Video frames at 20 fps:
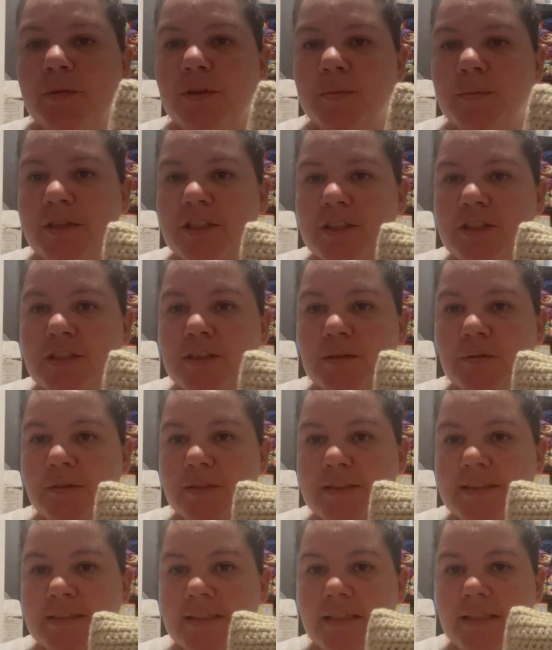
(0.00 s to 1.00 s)
of pictures you would
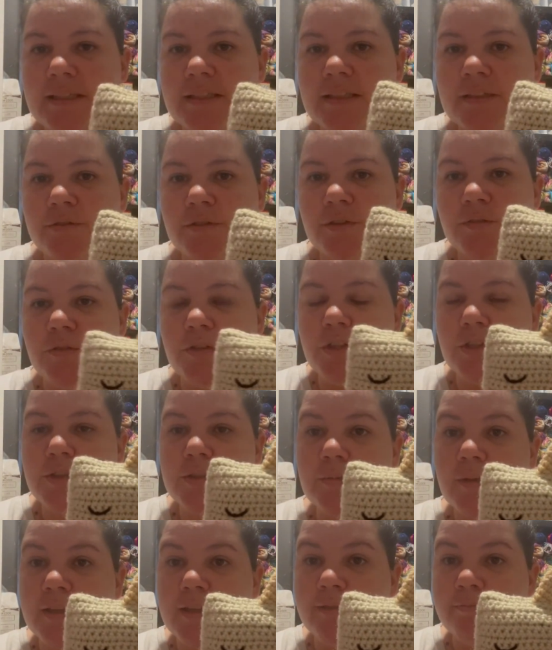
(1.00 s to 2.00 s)
have seen in the reviews
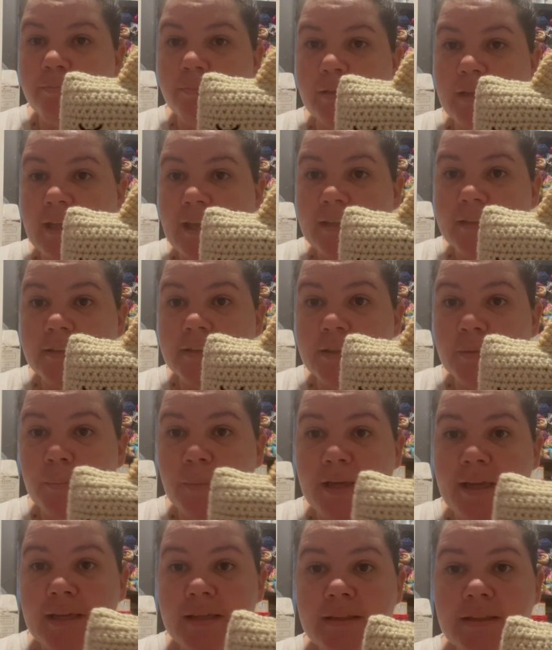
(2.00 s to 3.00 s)
where they've plaited the
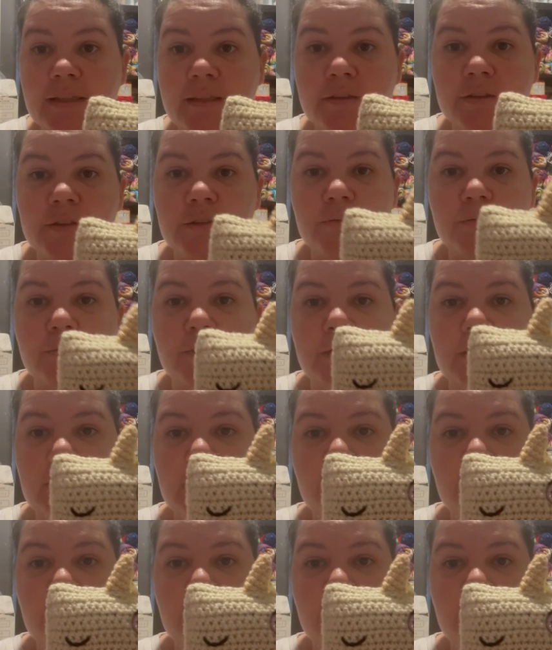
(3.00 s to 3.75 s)
mane. That looks really